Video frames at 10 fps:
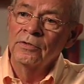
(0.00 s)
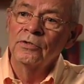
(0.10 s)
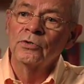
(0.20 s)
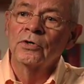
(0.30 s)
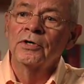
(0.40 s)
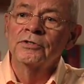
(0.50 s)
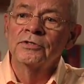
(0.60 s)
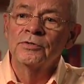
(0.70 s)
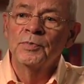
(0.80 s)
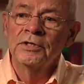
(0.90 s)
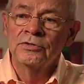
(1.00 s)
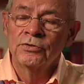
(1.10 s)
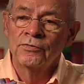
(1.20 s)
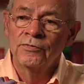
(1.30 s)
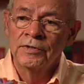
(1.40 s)
your heart's as big as
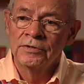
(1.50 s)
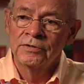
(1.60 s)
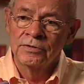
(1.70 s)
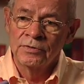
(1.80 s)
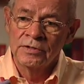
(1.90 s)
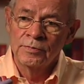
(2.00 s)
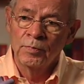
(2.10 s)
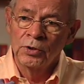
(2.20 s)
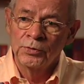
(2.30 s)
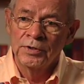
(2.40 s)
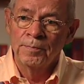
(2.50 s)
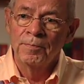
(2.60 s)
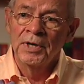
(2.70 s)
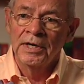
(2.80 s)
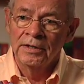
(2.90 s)
your fist, so this blown-up
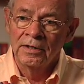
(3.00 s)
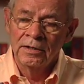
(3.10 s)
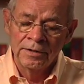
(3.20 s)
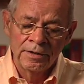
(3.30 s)
model